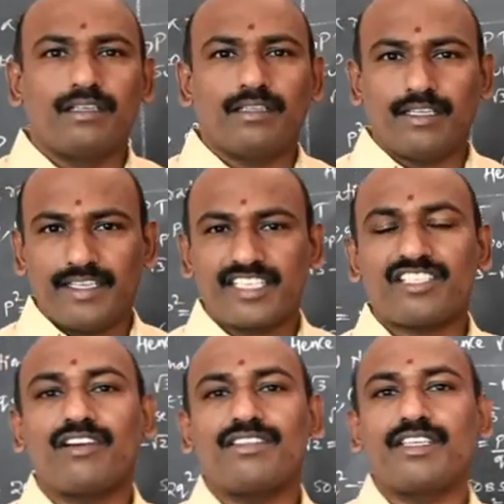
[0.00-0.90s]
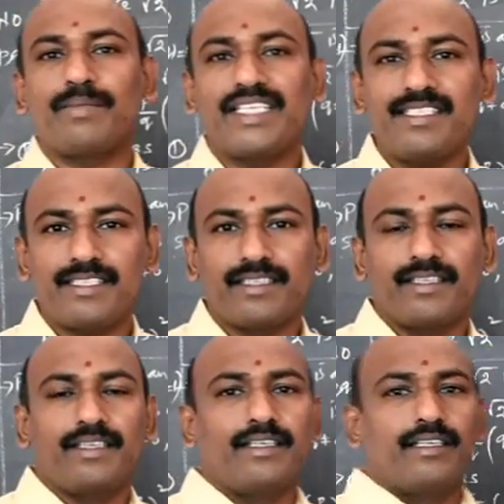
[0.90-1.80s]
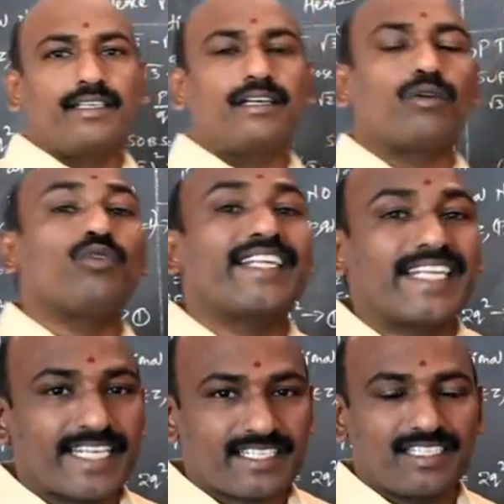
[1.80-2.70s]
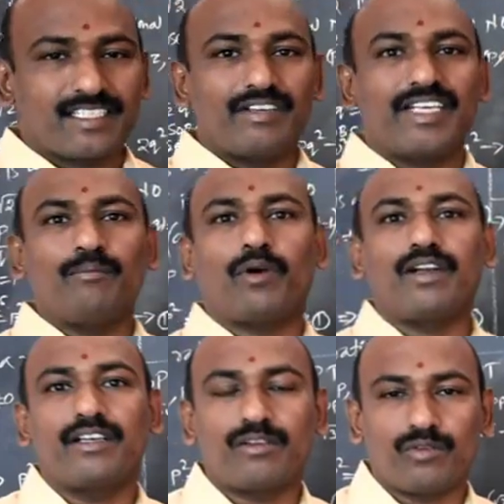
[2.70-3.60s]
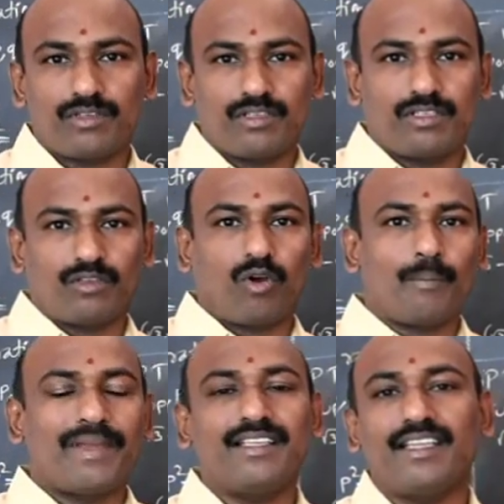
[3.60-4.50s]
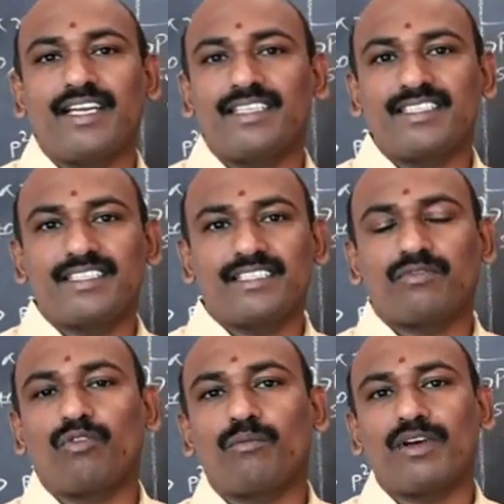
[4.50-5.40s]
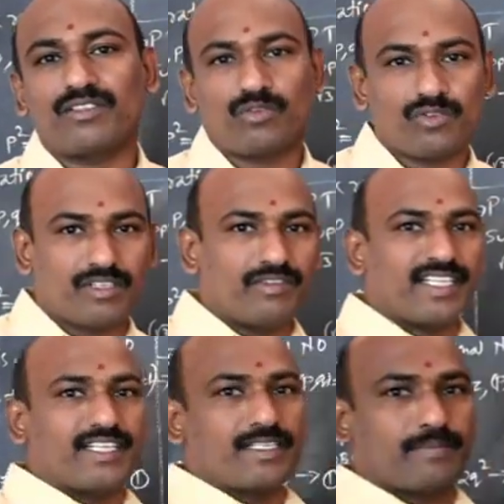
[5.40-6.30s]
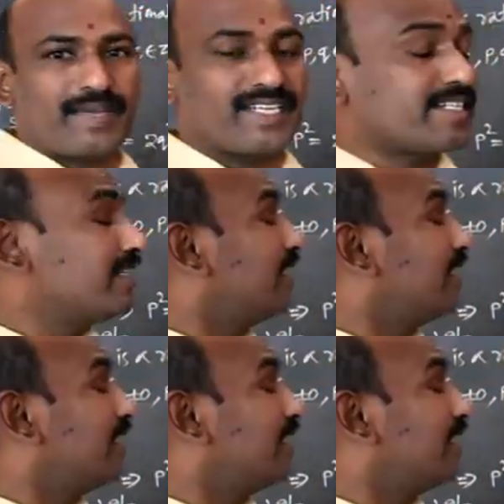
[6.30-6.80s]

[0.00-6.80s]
The next concept is Roti Relations, very important topic, and this is a 4 marks question we can expect.